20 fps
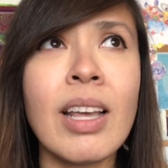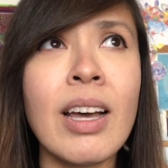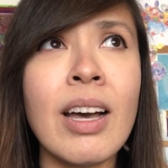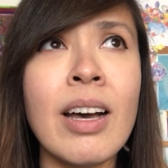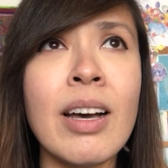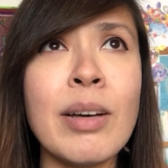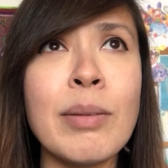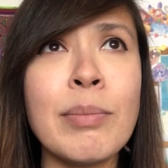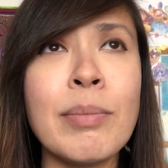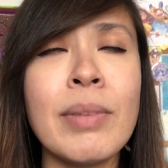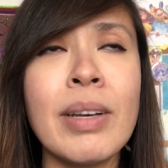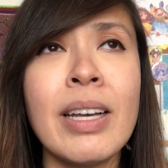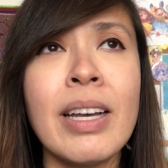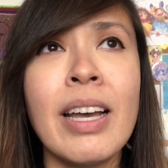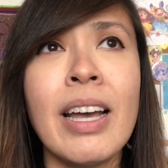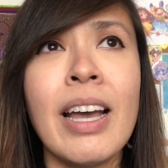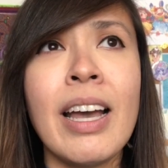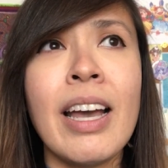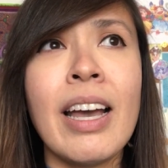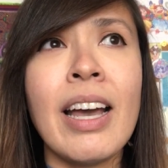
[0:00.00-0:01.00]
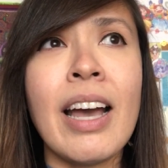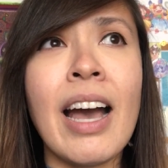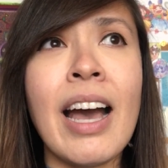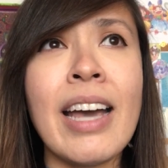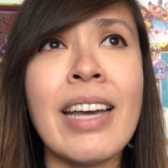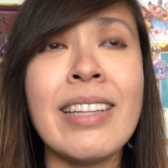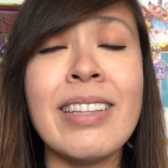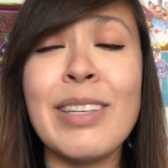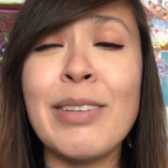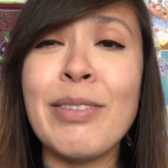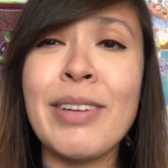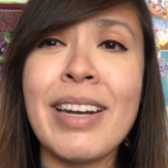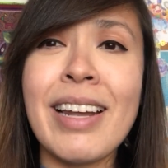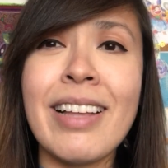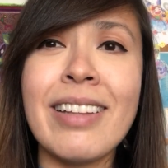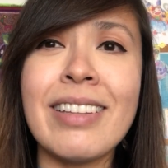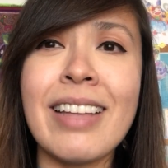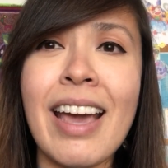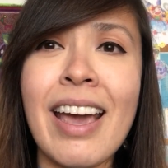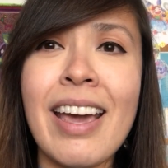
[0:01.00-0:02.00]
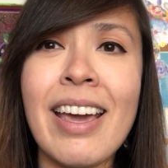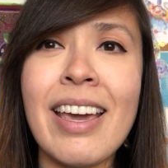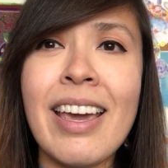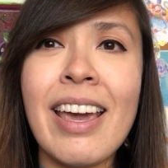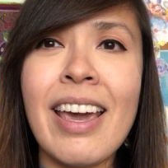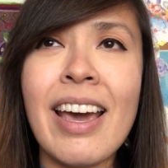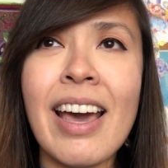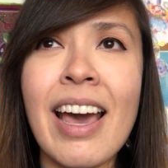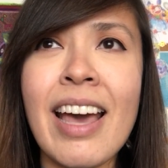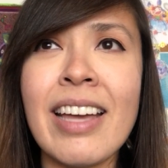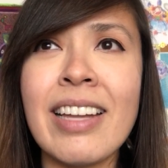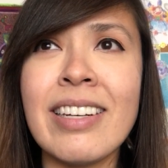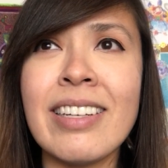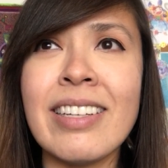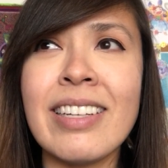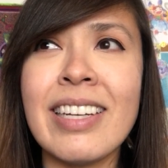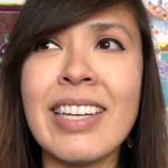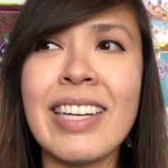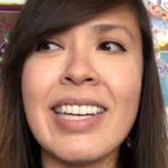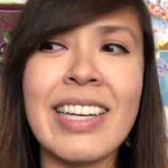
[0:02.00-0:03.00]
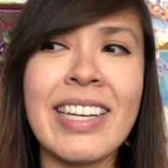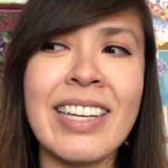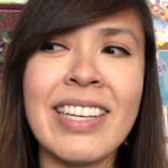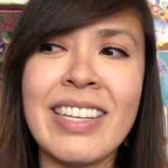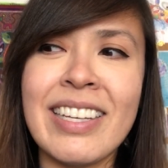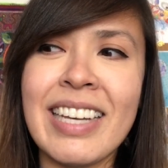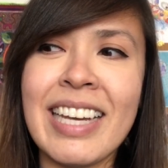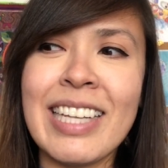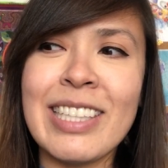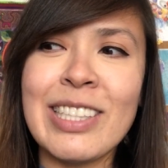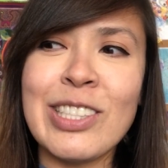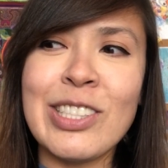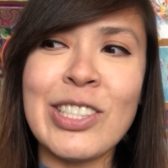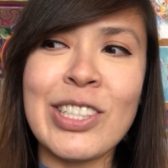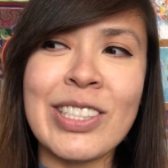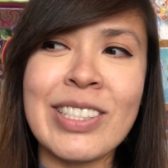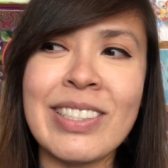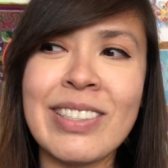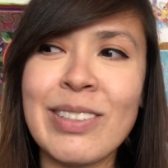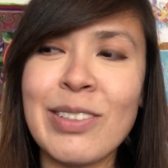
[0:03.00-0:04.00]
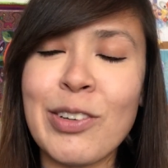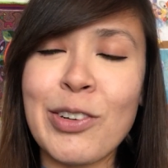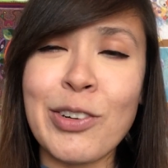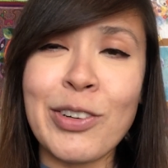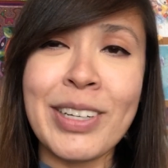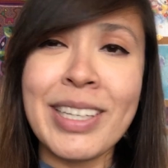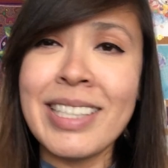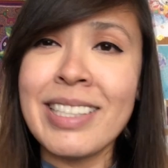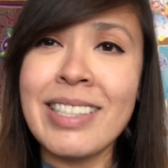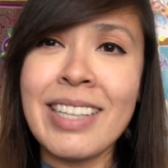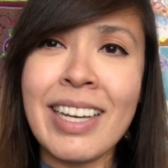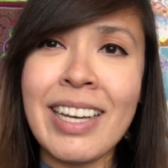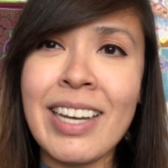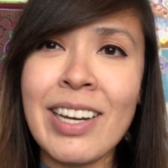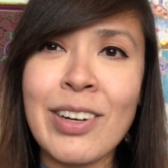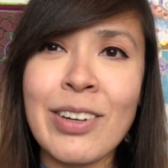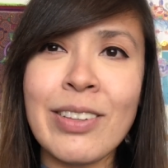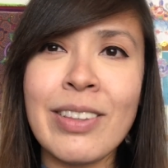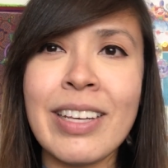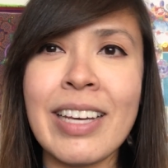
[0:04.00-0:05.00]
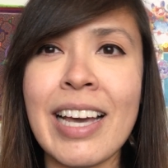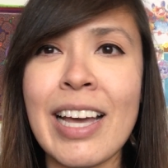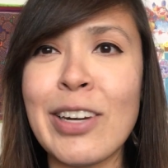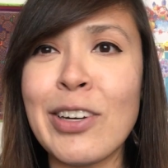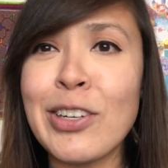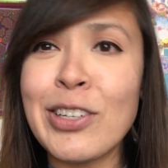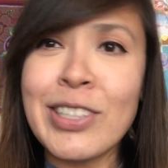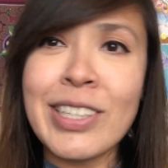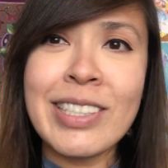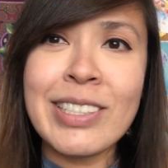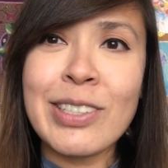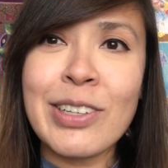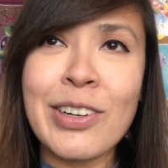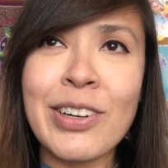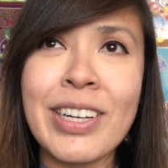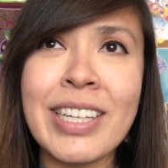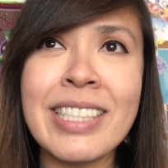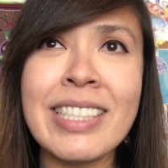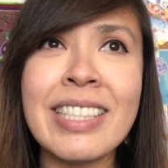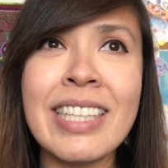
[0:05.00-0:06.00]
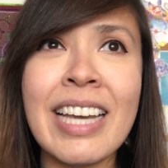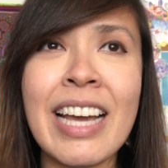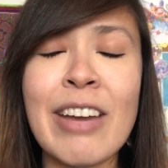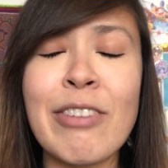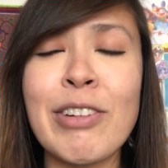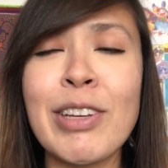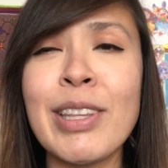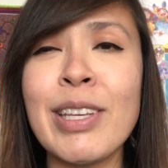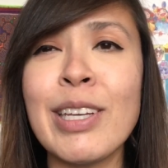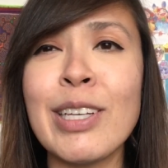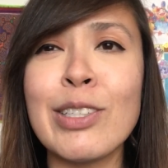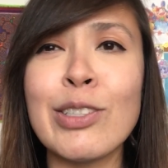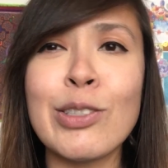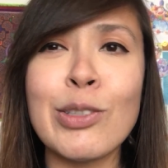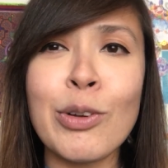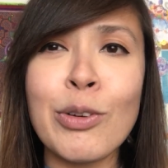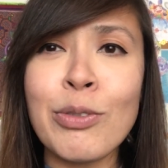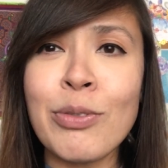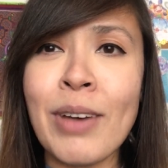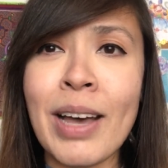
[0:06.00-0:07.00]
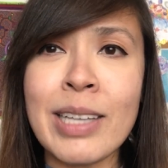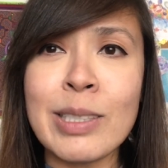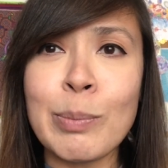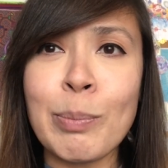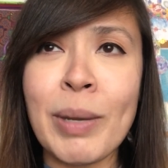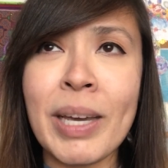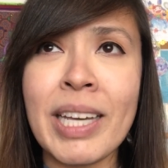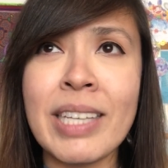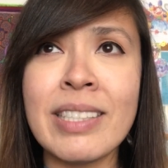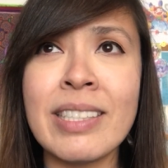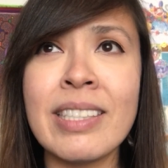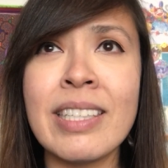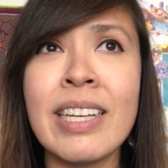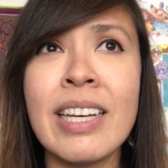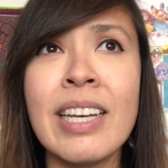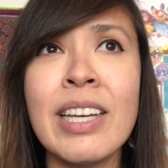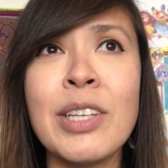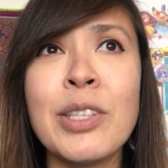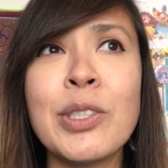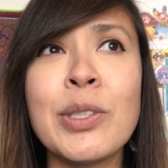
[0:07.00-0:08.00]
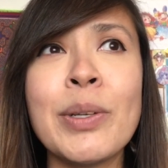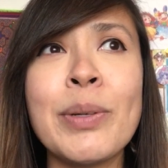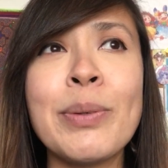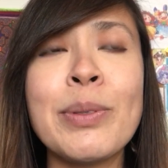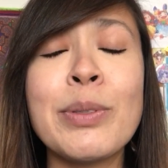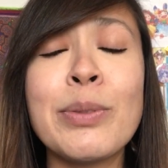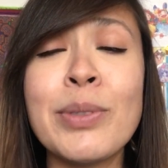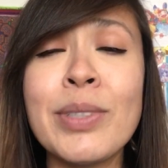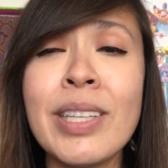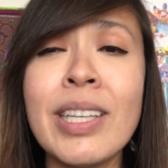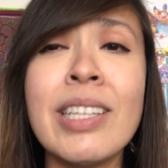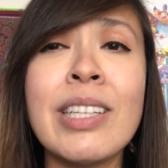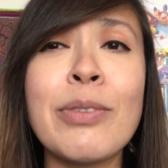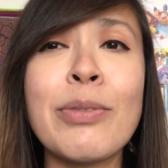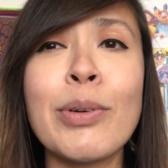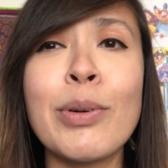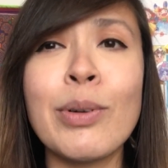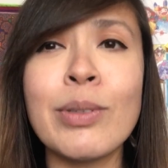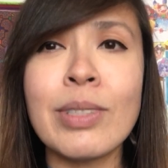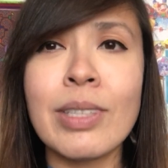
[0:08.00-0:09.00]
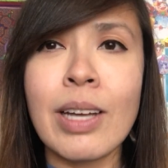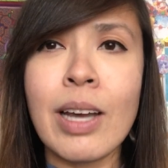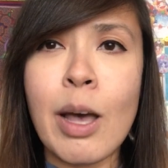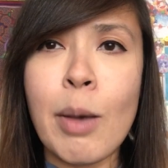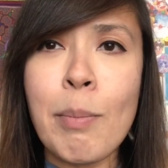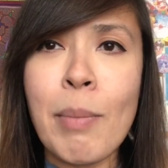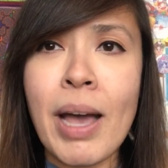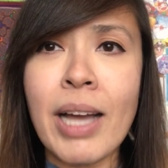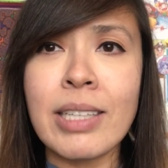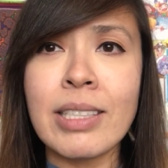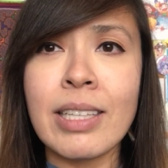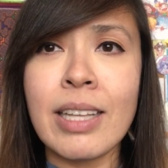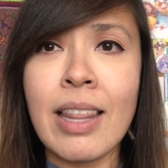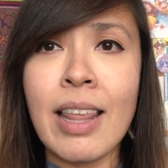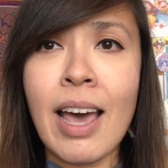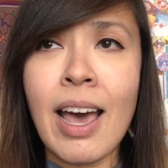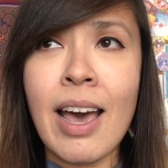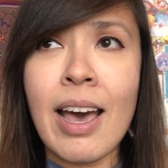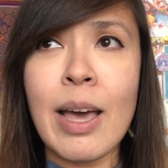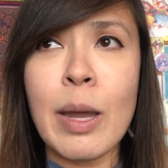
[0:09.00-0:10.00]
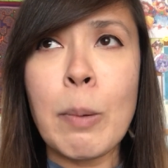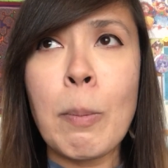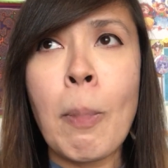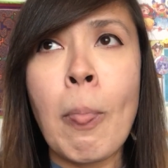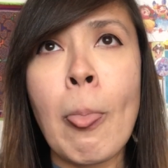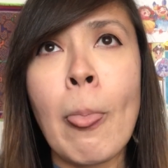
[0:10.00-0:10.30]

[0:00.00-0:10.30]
I live in LA, and it's just crazy here. The energy is crazy. Everything is so fast paced. So it was really difficult to come back to that.